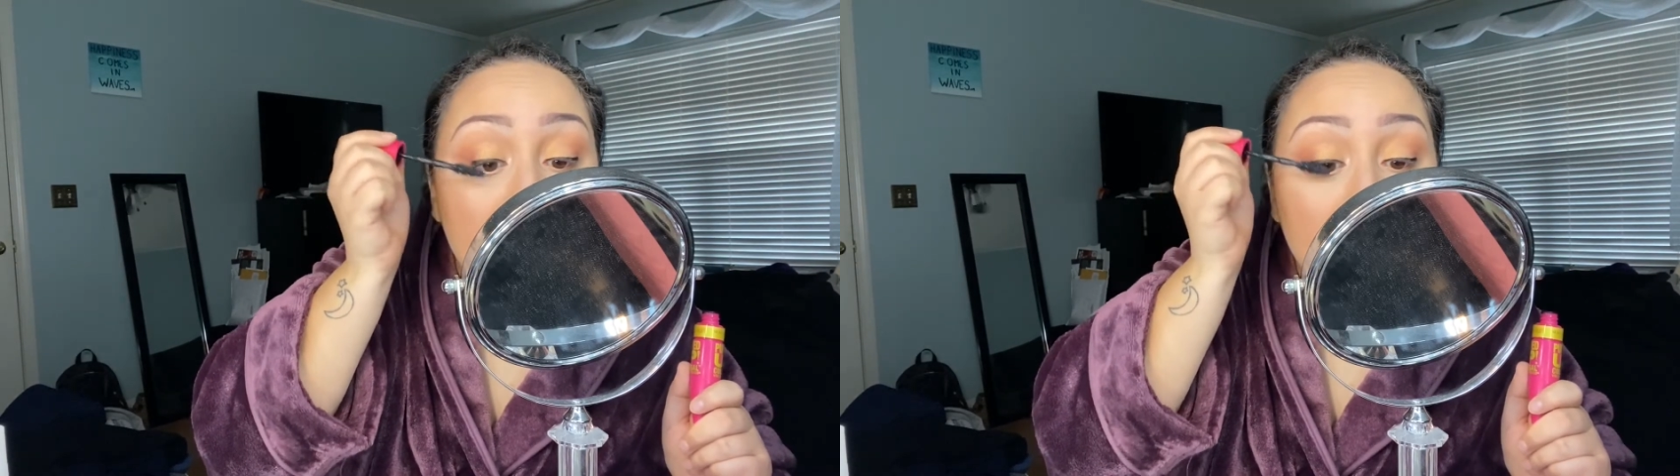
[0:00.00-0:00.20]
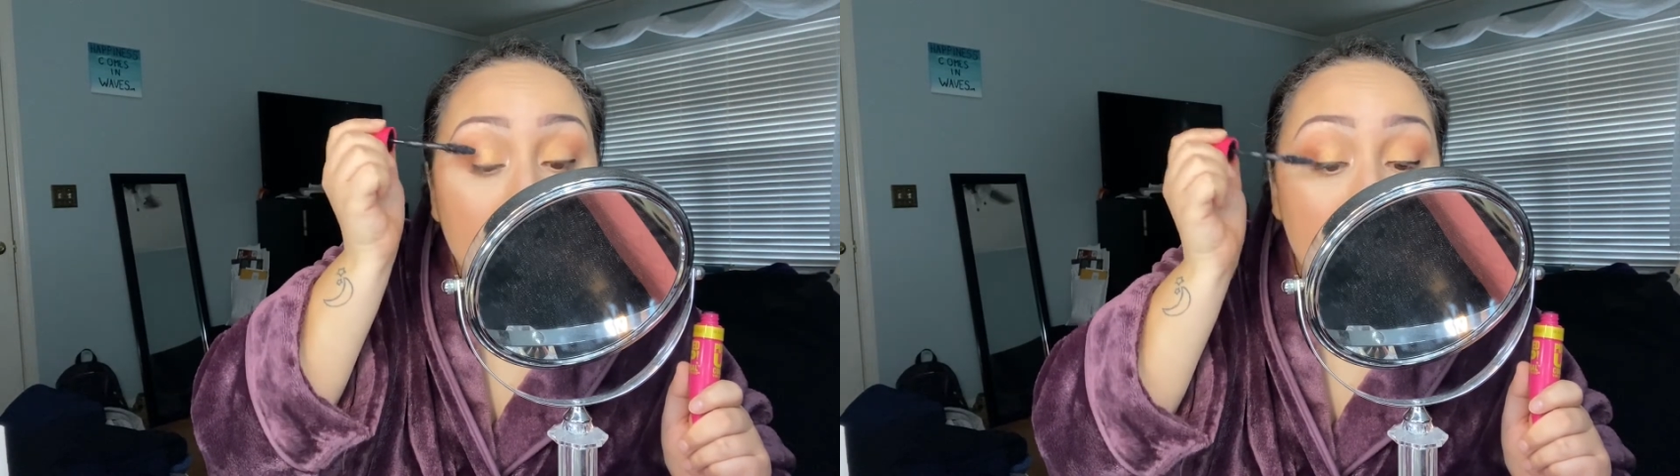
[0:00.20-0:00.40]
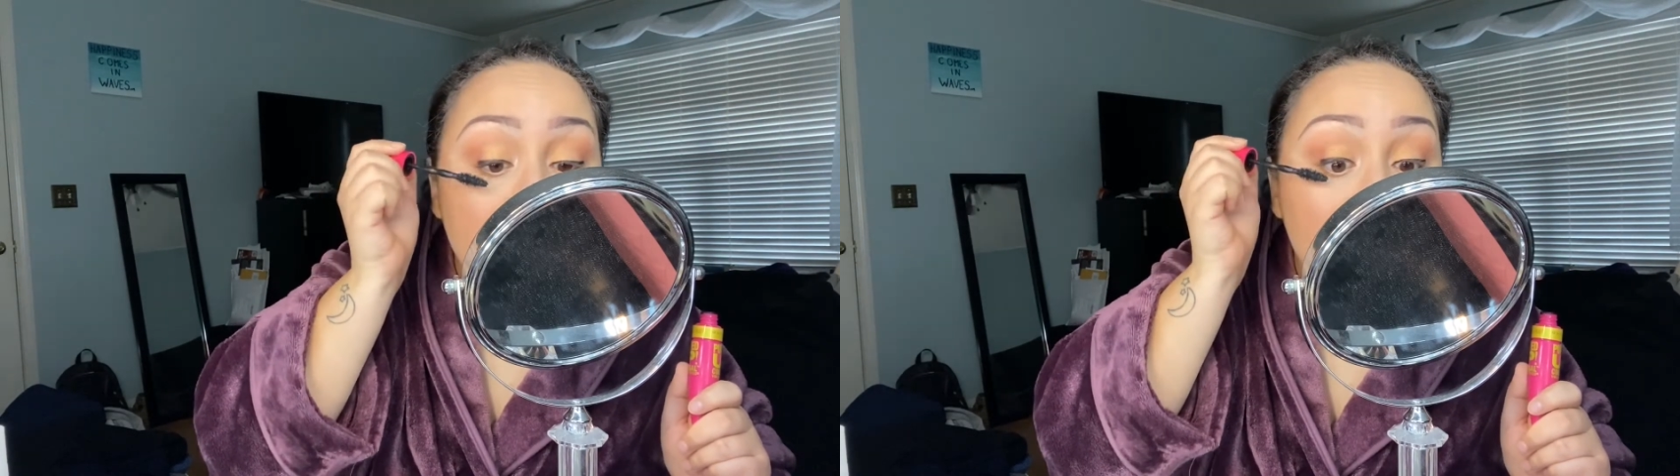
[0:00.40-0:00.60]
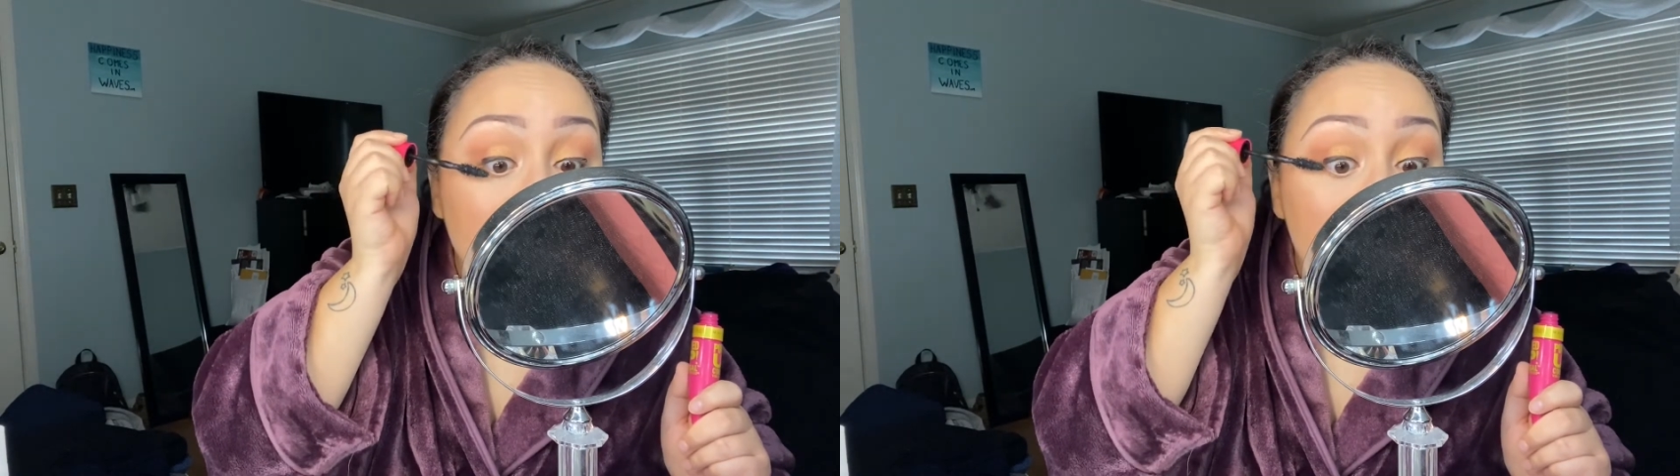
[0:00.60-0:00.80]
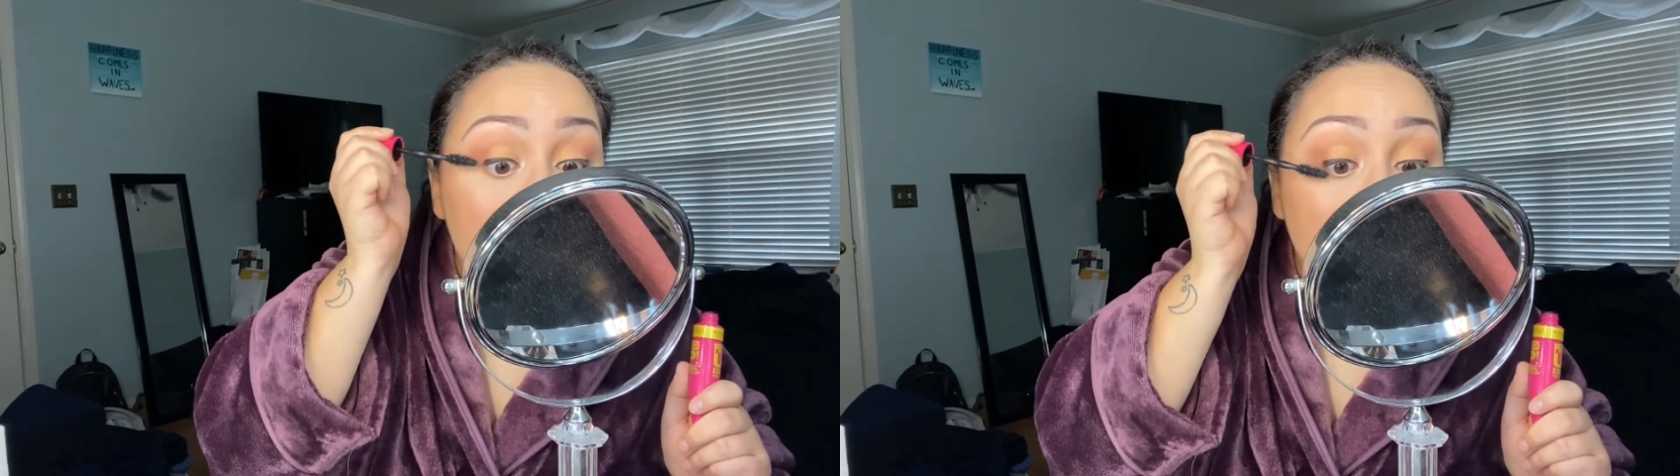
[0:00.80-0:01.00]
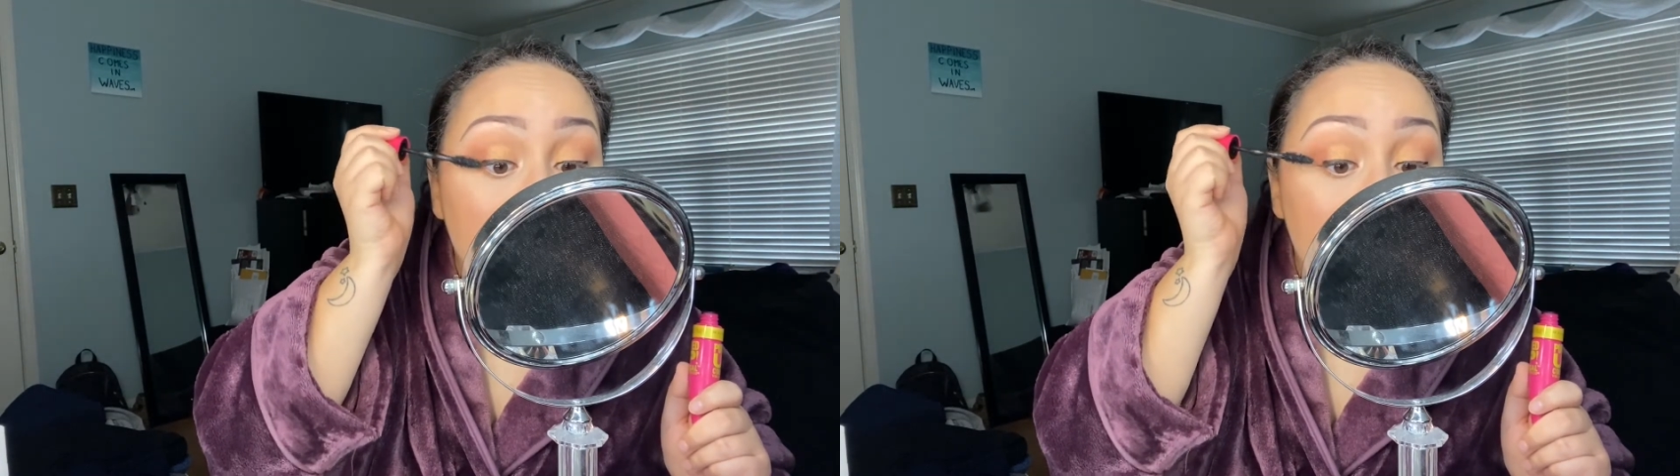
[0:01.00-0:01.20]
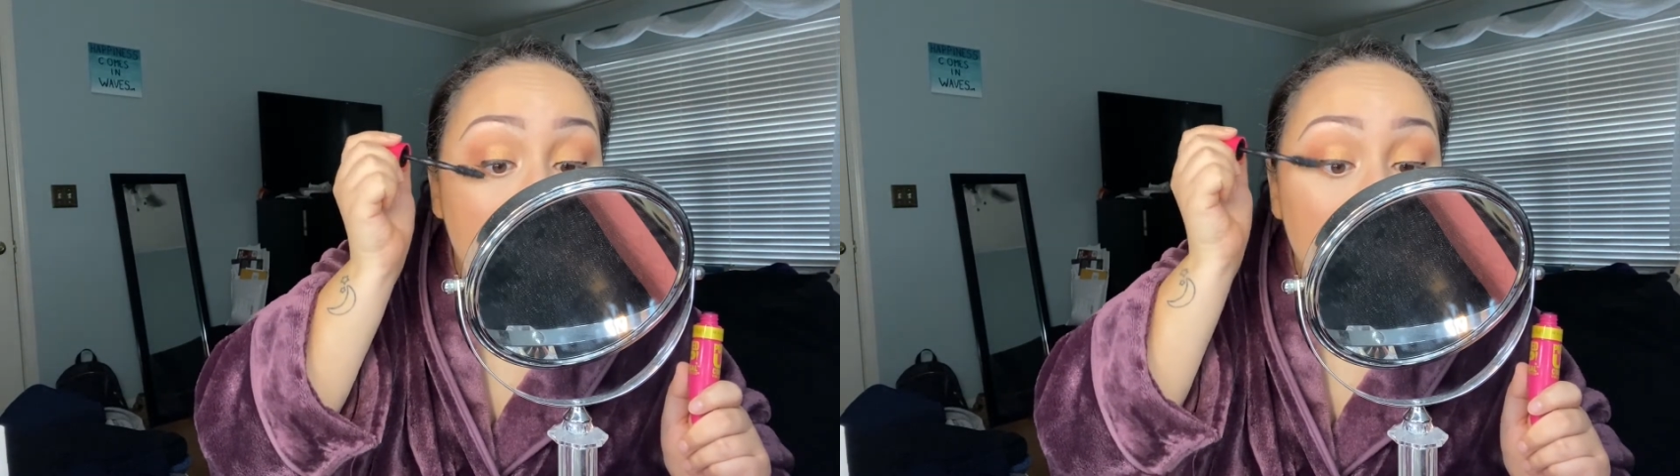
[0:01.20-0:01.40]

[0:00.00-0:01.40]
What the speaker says: more after to blend my